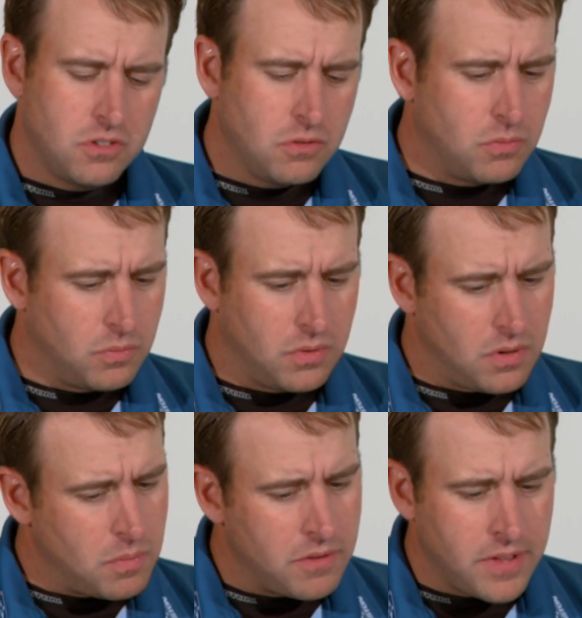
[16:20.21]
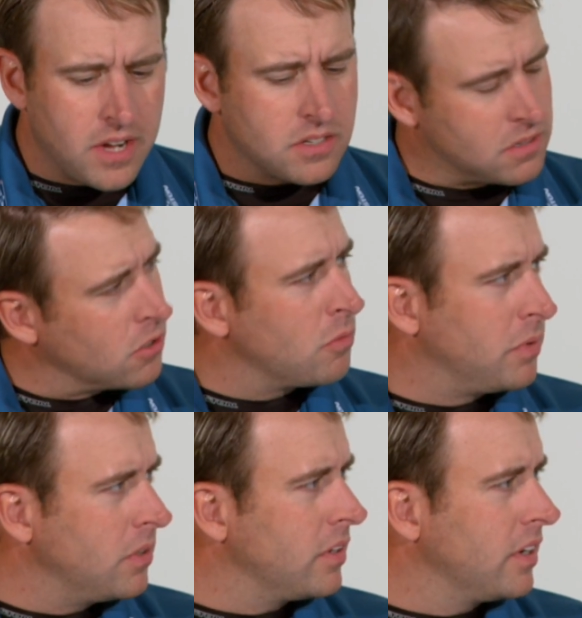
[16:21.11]
too, above that is
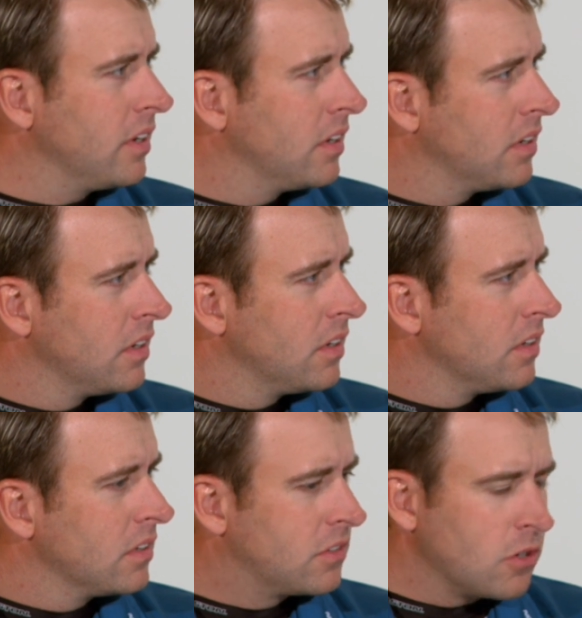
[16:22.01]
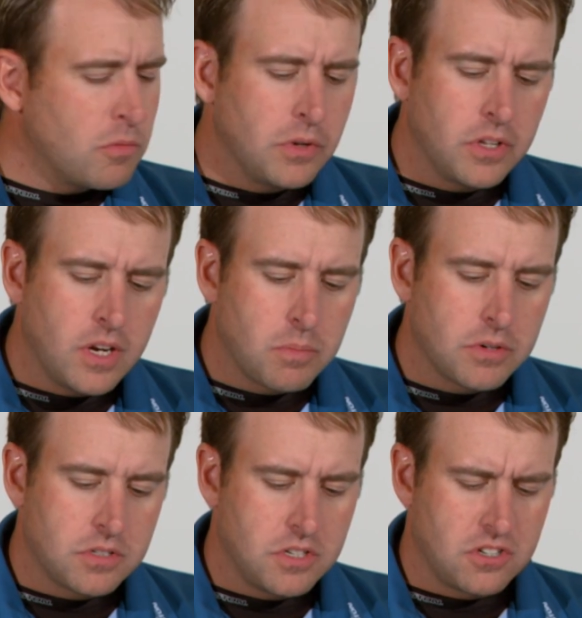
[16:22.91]
durability. Durability and
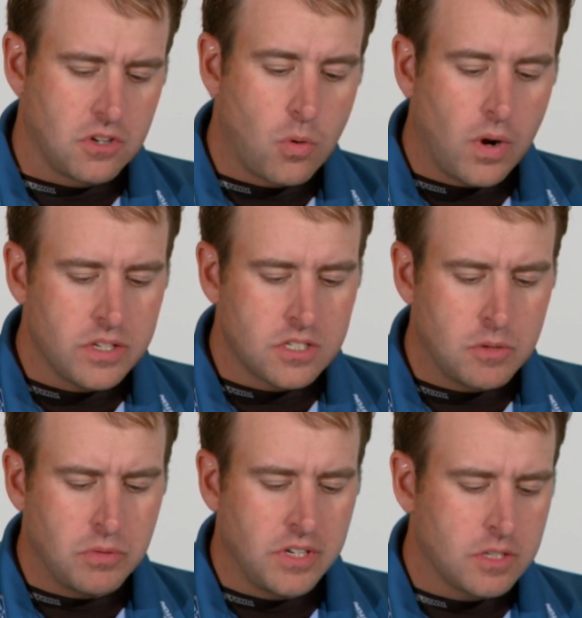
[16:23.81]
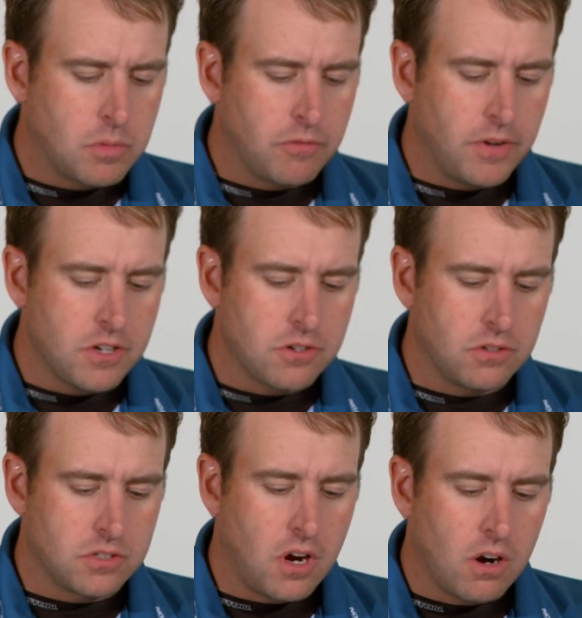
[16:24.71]
precision. Quite simply, as
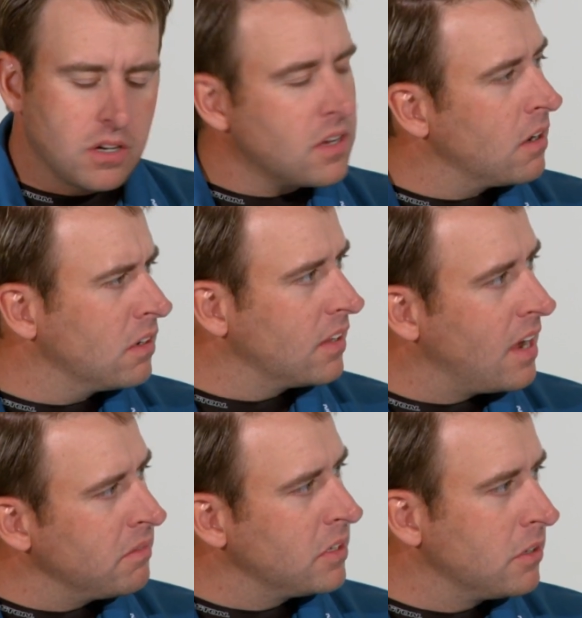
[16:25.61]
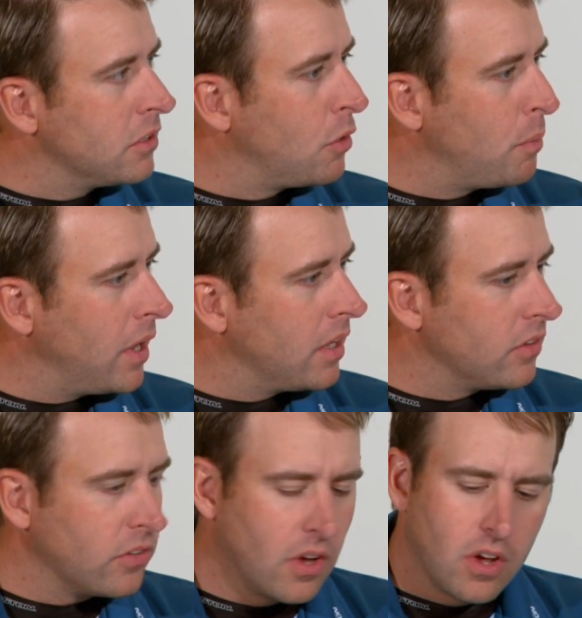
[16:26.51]
professionals, our entire livelihood depends